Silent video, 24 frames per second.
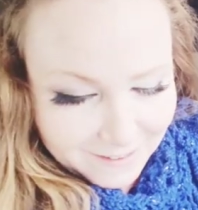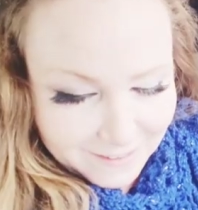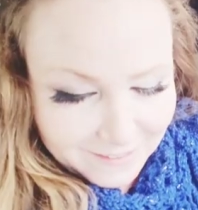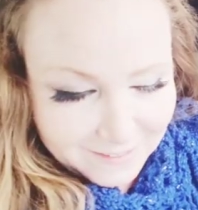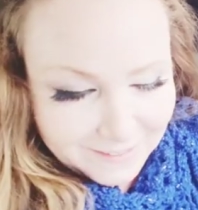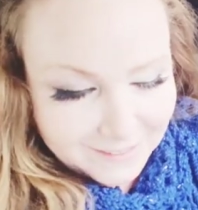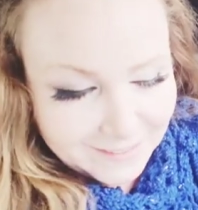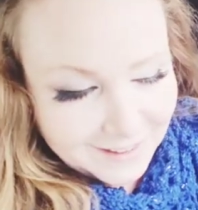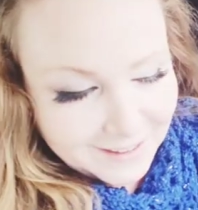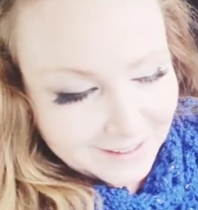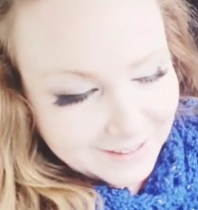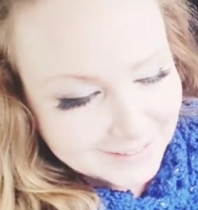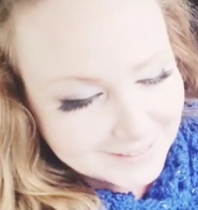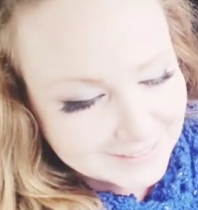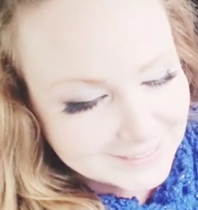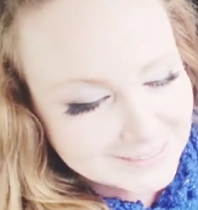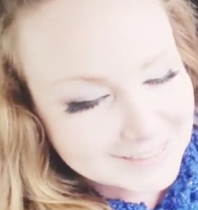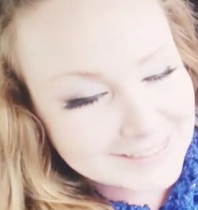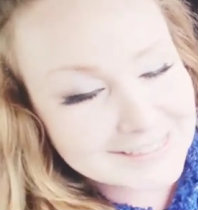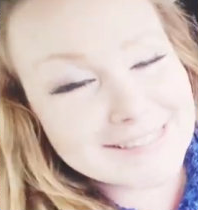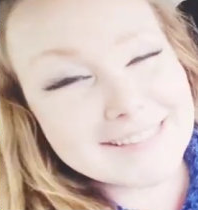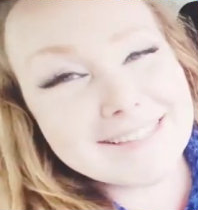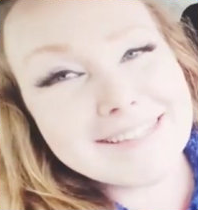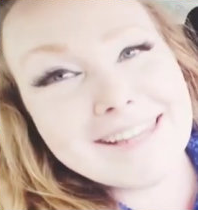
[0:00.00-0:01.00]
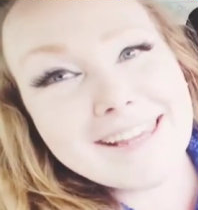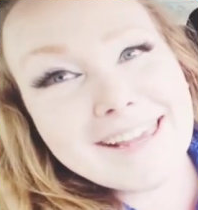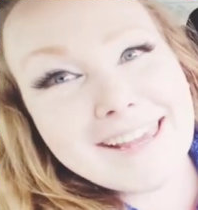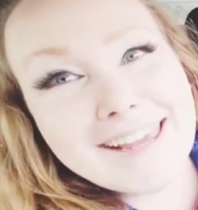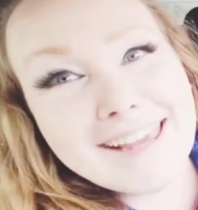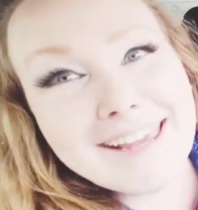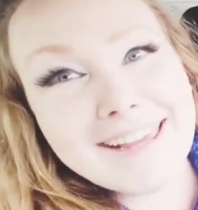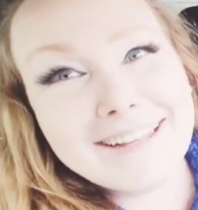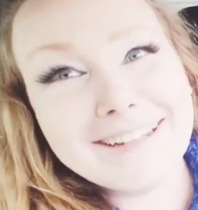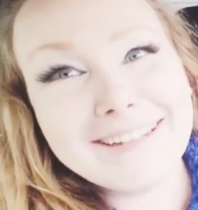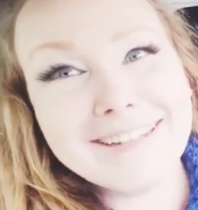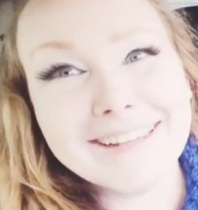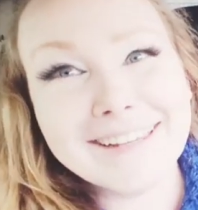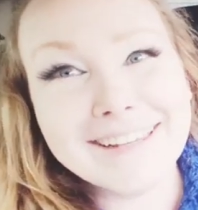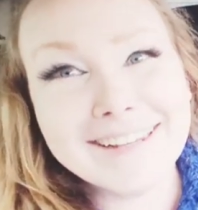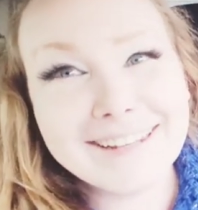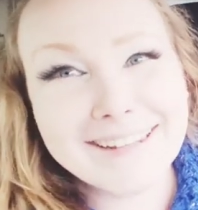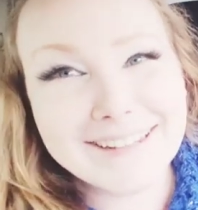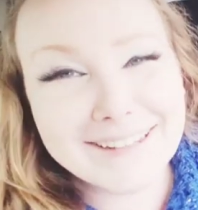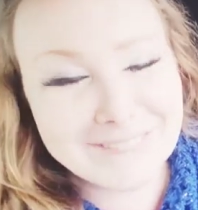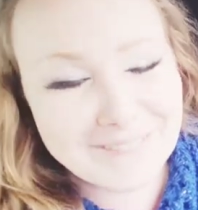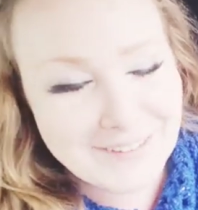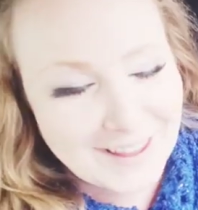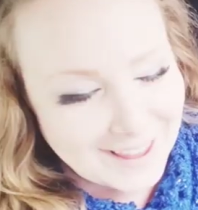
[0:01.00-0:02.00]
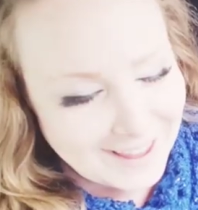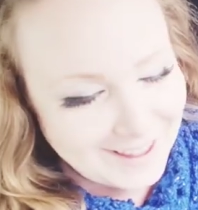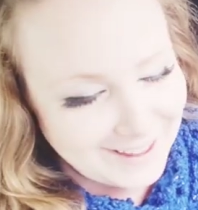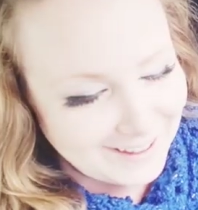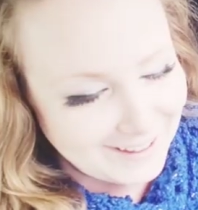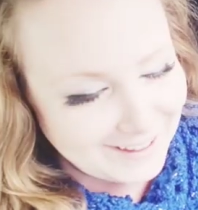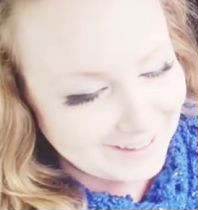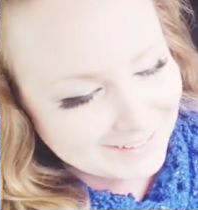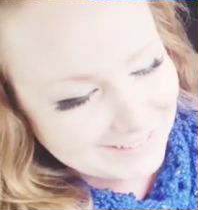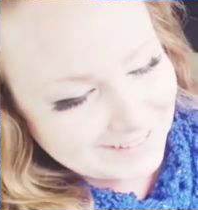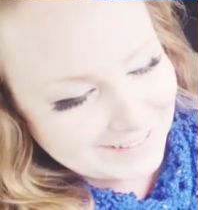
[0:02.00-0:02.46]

let's see, digging in the bag,